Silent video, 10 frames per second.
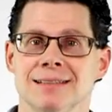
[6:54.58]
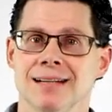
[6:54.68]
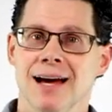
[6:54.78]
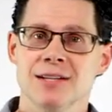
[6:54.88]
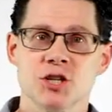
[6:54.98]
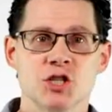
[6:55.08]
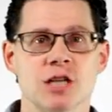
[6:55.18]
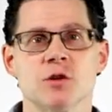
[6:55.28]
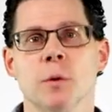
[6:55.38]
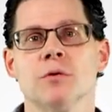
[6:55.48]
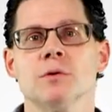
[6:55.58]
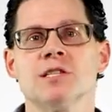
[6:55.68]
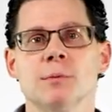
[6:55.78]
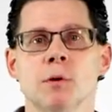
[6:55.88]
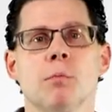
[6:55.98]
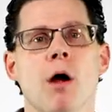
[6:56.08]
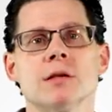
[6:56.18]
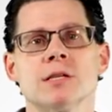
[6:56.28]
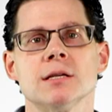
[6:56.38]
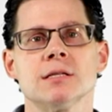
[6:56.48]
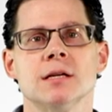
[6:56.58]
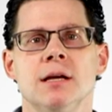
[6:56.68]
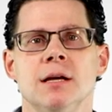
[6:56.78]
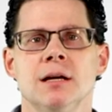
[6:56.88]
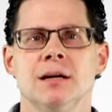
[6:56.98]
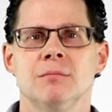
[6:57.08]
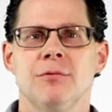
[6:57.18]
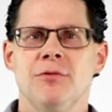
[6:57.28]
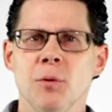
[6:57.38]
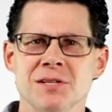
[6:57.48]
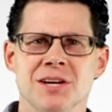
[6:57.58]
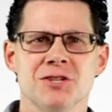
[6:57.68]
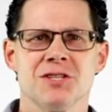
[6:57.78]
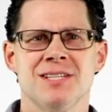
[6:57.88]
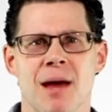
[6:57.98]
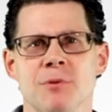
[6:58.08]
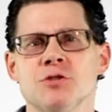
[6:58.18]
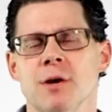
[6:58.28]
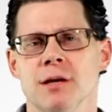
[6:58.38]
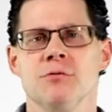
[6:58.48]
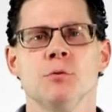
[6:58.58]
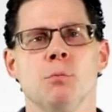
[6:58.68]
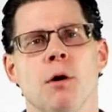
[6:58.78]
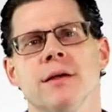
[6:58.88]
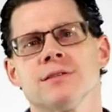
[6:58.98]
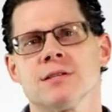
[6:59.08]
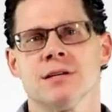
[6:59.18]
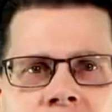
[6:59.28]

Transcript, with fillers: I'd suggest going through a similar process, but focusing on just demonstrating a few breaths.